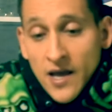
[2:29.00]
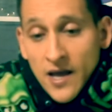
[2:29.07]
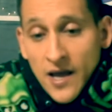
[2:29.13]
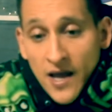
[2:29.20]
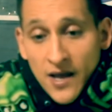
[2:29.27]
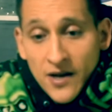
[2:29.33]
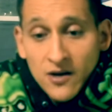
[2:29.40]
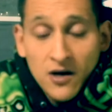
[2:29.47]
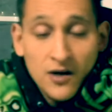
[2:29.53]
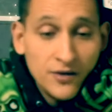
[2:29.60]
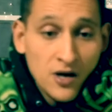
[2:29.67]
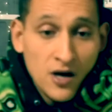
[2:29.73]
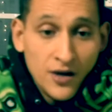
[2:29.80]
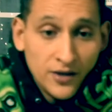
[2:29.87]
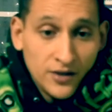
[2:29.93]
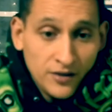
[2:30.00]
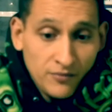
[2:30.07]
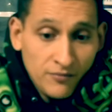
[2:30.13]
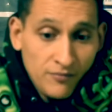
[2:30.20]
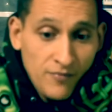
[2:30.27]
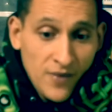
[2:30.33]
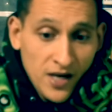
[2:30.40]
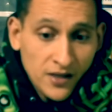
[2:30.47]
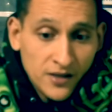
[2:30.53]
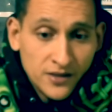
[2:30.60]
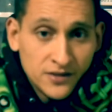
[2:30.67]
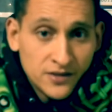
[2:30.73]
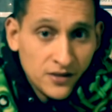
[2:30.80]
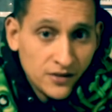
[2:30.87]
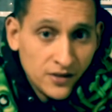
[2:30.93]
And on, on
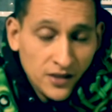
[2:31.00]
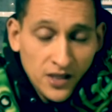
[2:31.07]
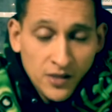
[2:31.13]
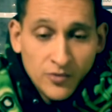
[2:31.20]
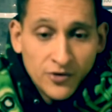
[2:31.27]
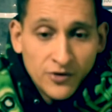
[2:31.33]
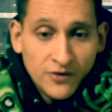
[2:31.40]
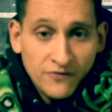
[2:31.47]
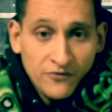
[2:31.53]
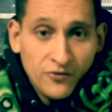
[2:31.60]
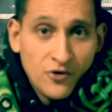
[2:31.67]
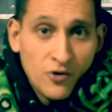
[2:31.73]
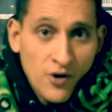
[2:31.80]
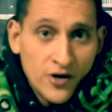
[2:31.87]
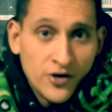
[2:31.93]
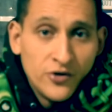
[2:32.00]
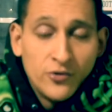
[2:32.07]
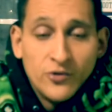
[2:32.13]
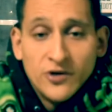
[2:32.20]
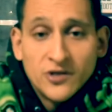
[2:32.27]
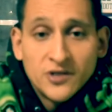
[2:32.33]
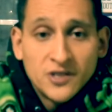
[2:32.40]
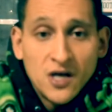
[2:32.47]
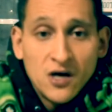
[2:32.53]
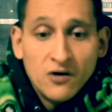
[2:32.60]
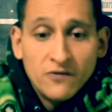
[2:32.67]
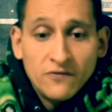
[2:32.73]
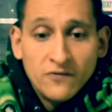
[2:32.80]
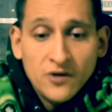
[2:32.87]
maintenance, on the labor, if you know how to do it yourself.